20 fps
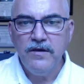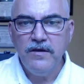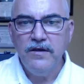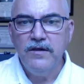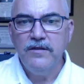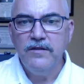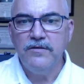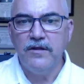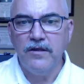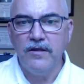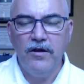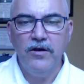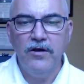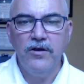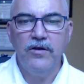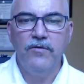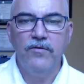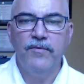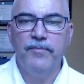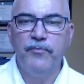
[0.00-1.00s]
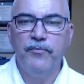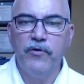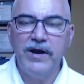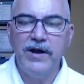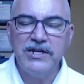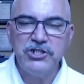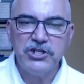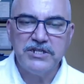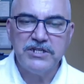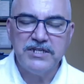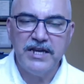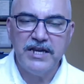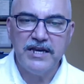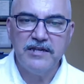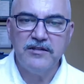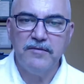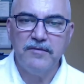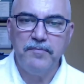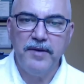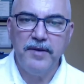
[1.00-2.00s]
The longer a project
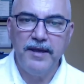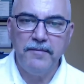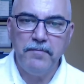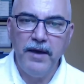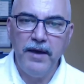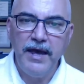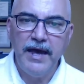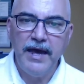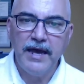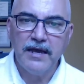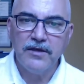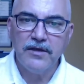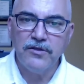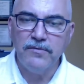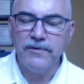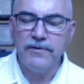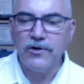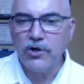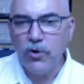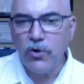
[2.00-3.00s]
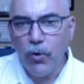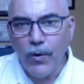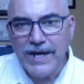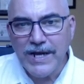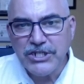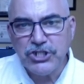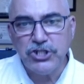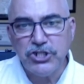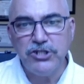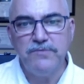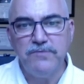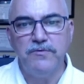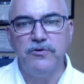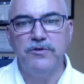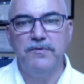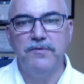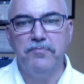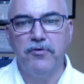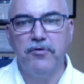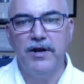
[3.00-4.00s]
takes to pay back, the more questionable
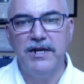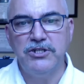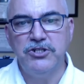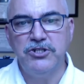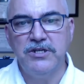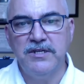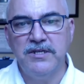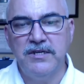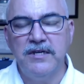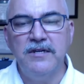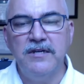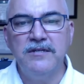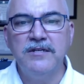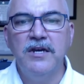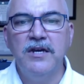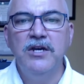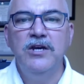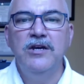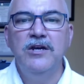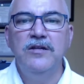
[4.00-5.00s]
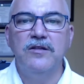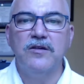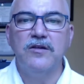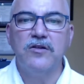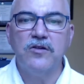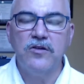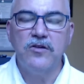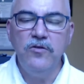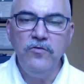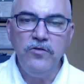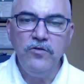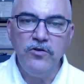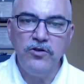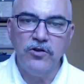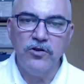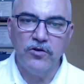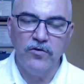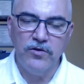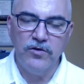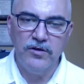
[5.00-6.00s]
the project is. The sooner
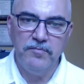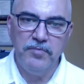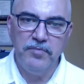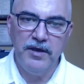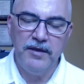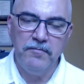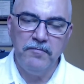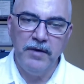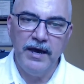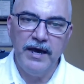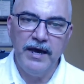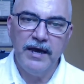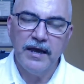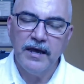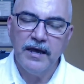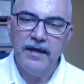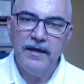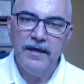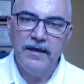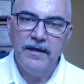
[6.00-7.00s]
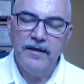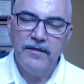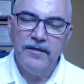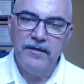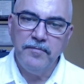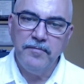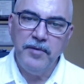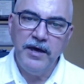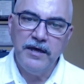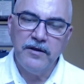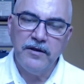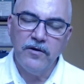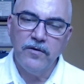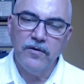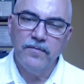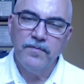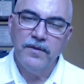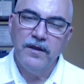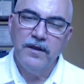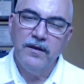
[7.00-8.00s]
you're going to pay back, the better.
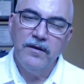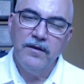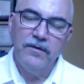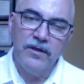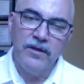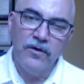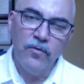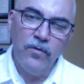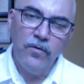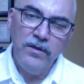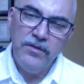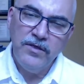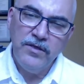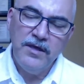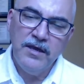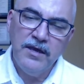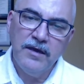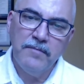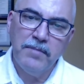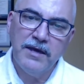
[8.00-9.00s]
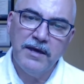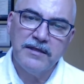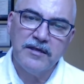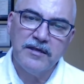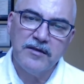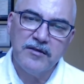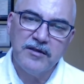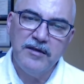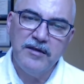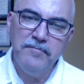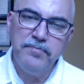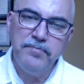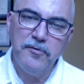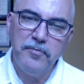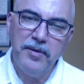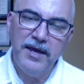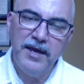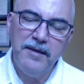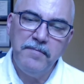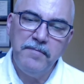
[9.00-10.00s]
Now, one thing about the simple
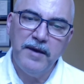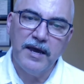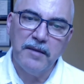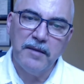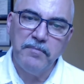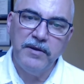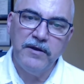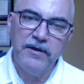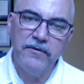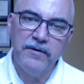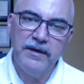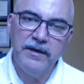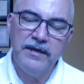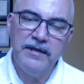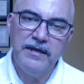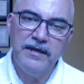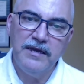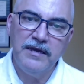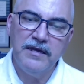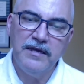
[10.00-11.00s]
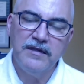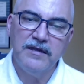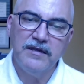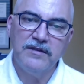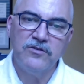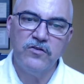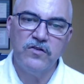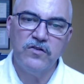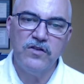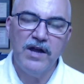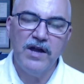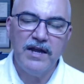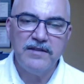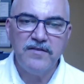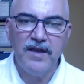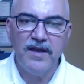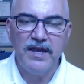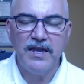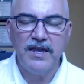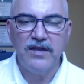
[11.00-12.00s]
payback period is it does not
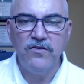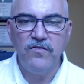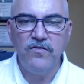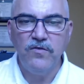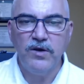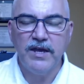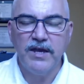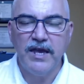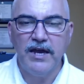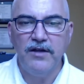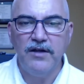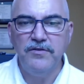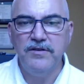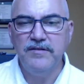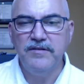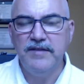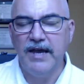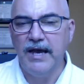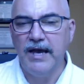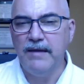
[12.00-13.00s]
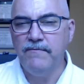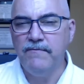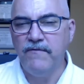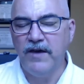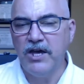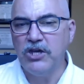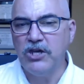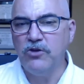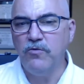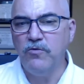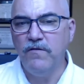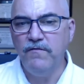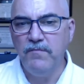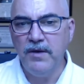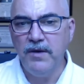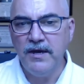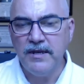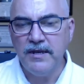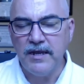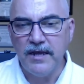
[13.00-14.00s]
take into account the time value of
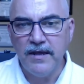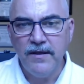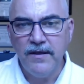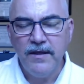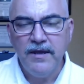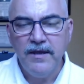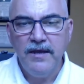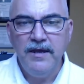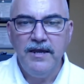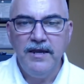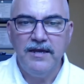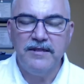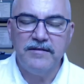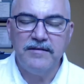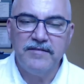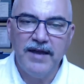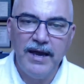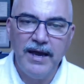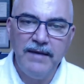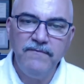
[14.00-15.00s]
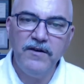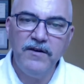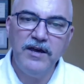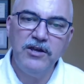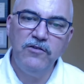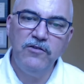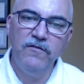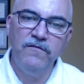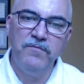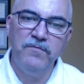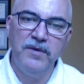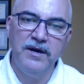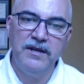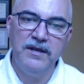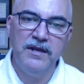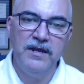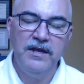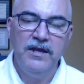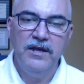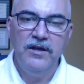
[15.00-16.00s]
money. And the time value of
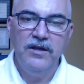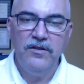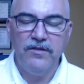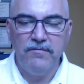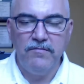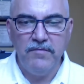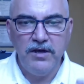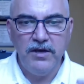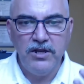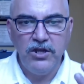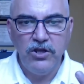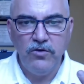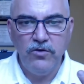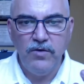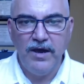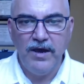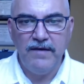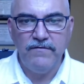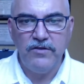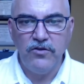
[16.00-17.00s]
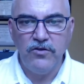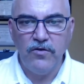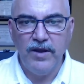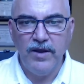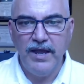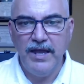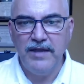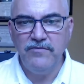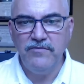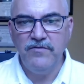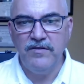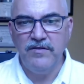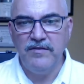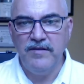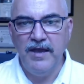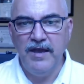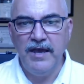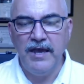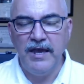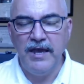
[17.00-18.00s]
money, the money you have in your hand
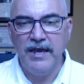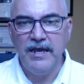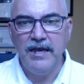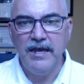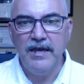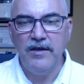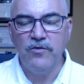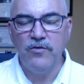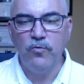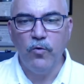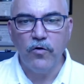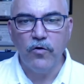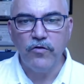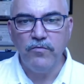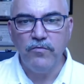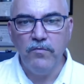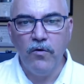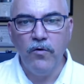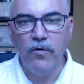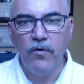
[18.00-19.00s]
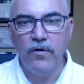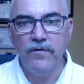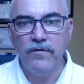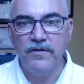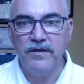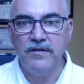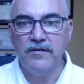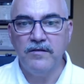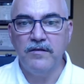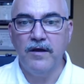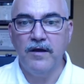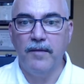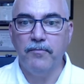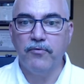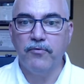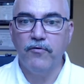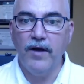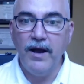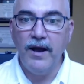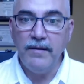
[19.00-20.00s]
today, is worth more than a
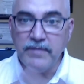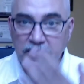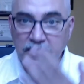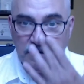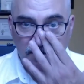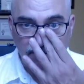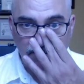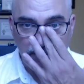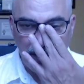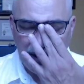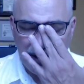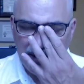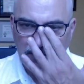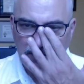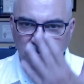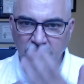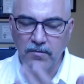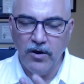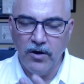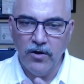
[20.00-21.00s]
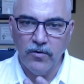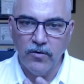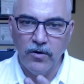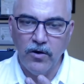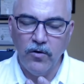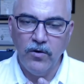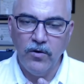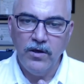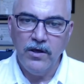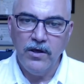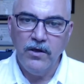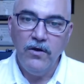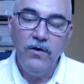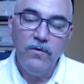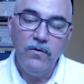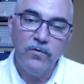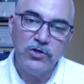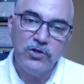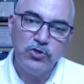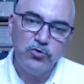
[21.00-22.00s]
promise of money tomorrow.
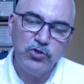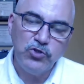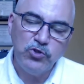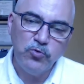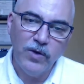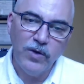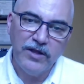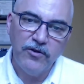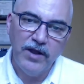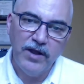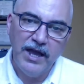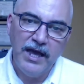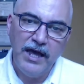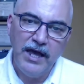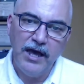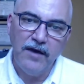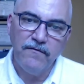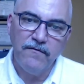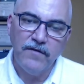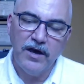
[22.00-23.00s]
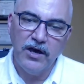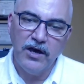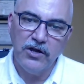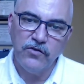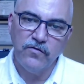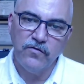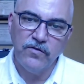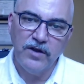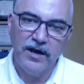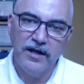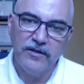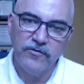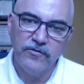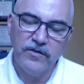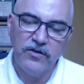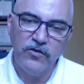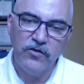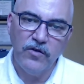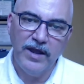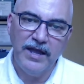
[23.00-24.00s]
Which would you rather have, $100
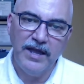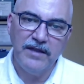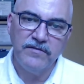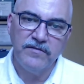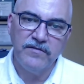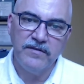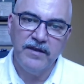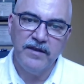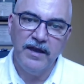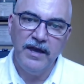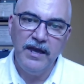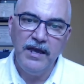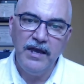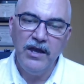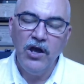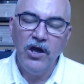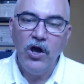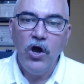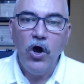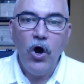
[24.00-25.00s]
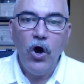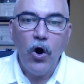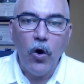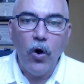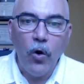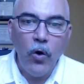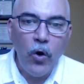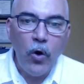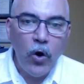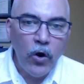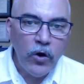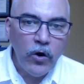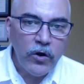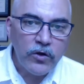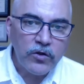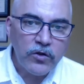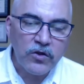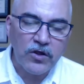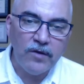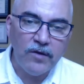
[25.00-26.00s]
in your hand today or
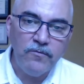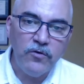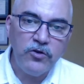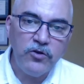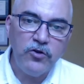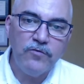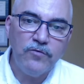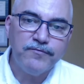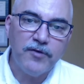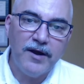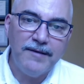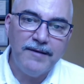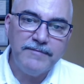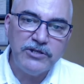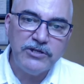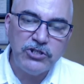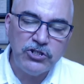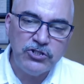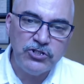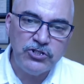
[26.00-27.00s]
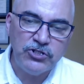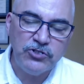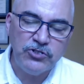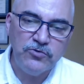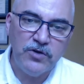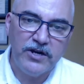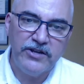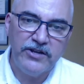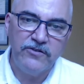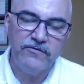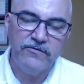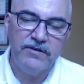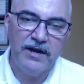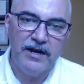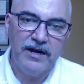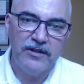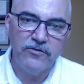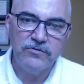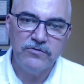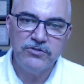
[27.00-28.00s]
someone who promises you
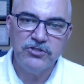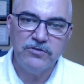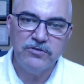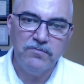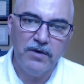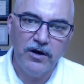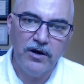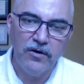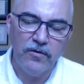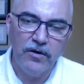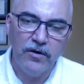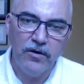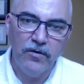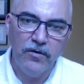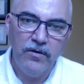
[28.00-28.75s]
$100 tomorrow?